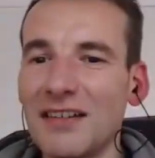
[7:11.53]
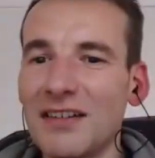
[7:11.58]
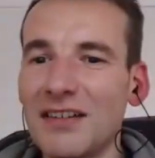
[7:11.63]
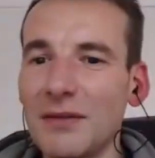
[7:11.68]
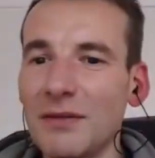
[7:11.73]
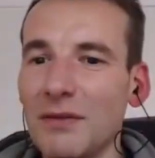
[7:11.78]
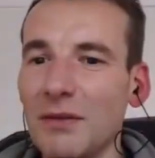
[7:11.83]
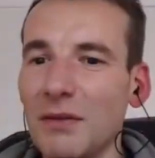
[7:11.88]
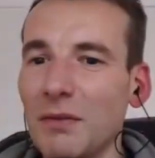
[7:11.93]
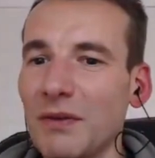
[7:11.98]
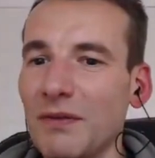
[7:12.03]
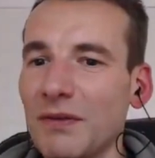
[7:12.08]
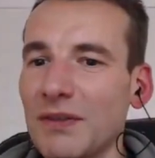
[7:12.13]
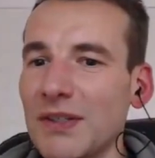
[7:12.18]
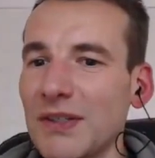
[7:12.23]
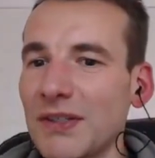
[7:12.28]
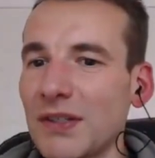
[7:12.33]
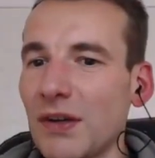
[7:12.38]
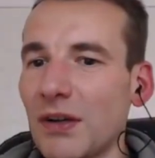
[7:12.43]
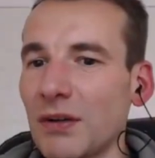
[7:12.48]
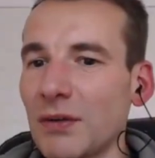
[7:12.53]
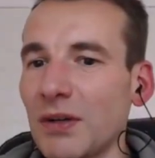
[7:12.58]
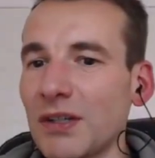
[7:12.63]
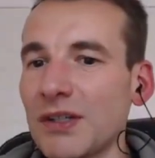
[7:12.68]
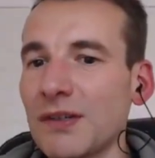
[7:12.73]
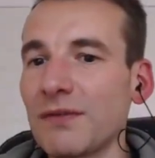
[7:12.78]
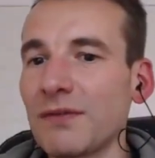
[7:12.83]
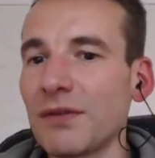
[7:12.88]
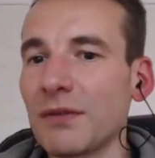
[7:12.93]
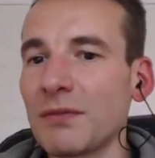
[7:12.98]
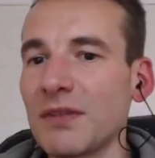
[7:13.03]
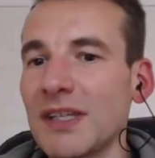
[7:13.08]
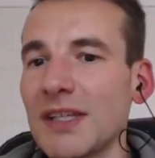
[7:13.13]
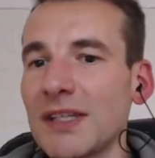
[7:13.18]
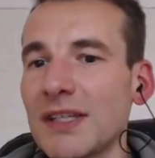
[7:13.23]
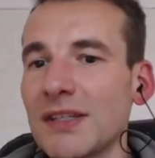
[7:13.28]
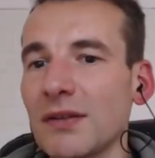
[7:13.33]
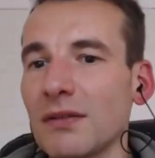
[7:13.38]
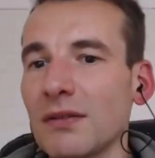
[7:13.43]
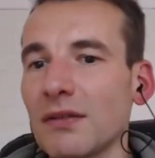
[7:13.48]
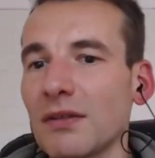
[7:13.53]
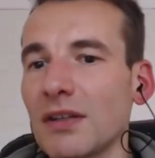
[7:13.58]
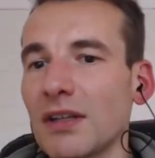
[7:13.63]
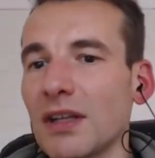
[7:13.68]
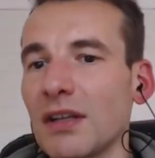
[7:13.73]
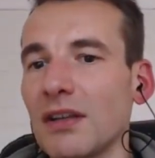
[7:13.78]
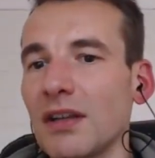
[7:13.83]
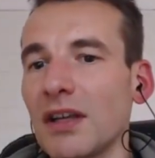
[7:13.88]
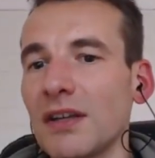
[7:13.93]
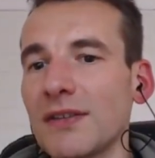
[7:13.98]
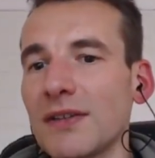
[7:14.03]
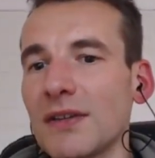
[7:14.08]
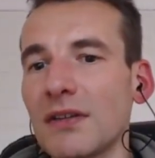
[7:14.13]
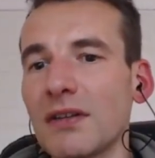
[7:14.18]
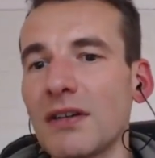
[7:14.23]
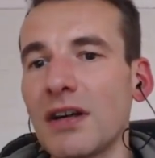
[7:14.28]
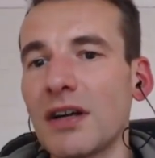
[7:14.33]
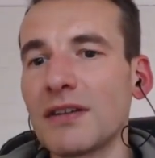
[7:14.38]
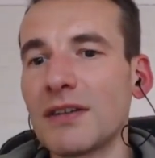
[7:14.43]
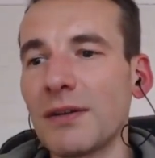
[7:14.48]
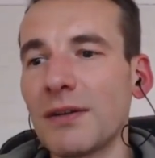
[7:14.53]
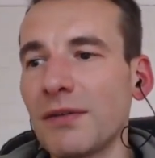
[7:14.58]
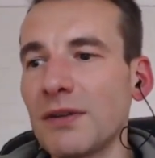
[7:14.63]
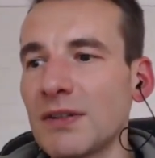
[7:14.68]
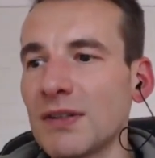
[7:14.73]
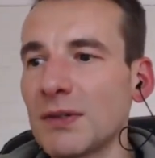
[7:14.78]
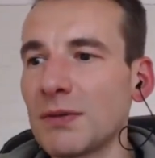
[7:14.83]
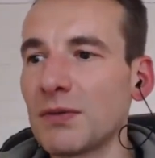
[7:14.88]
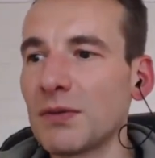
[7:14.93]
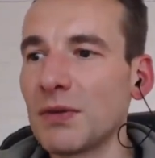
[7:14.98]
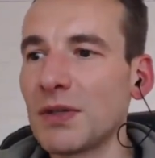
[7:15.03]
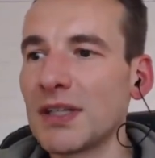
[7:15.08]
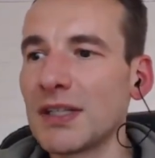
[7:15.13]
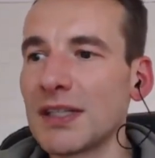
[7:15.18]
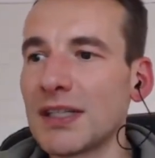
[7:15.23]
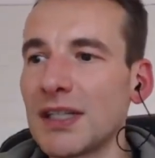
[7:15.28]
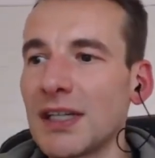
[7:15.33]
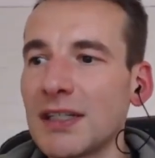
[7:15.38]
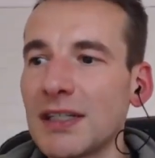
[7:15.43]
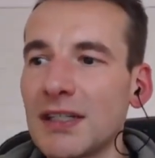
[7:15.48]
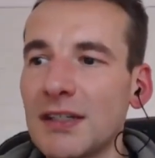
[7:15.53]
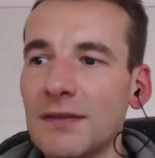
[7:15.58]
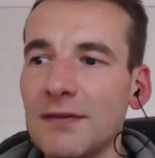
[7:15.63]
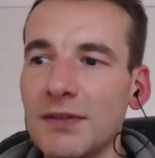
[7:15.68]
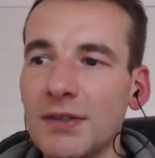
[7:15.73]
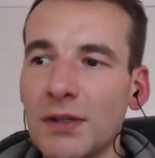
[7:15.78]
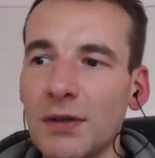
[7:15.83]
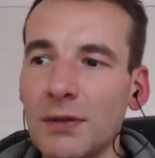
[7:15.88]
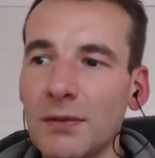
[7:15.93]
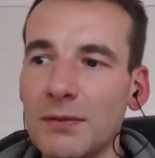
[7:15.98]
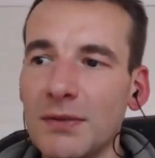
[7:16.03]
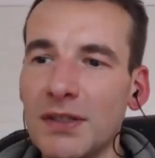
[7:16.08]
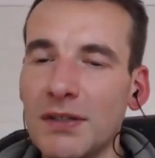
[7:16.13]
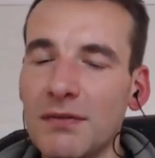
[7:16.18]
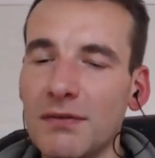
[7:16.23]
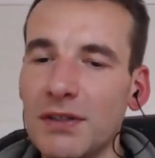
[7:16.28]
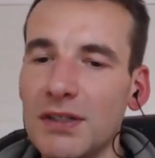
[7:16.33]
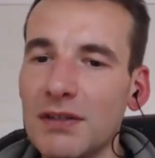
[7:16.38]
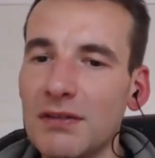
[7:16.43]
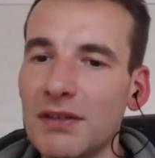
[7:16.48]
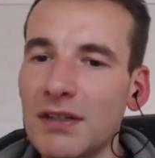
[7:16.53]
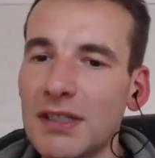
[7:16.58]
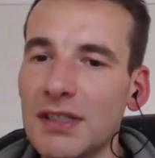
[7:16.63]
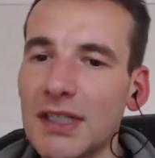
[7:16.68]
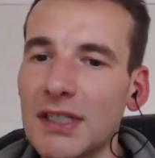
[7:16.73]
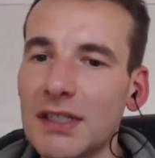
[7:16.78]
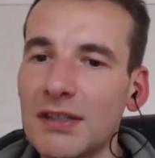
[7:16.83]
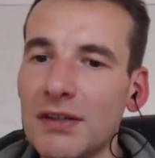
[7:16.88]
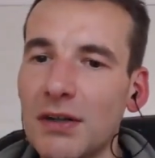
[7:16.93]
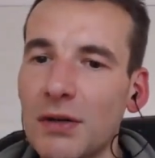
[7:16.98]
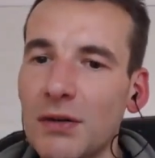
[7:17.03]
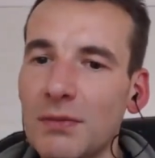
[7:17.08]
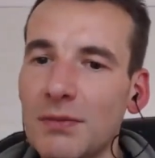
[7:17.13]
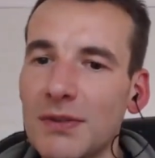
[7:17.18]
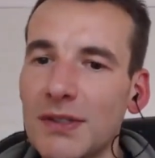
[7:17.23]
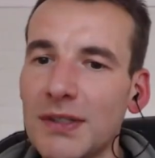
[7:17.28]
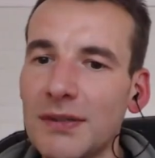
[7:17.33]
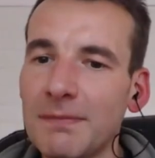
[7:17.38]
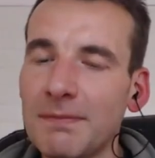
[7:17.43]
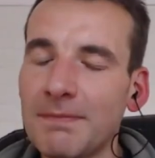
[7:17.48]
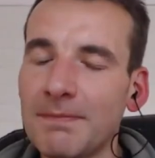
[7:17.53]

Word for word: So we've just got a question from Ezo. Is there a difference between sensitive scopes and restricted scopes?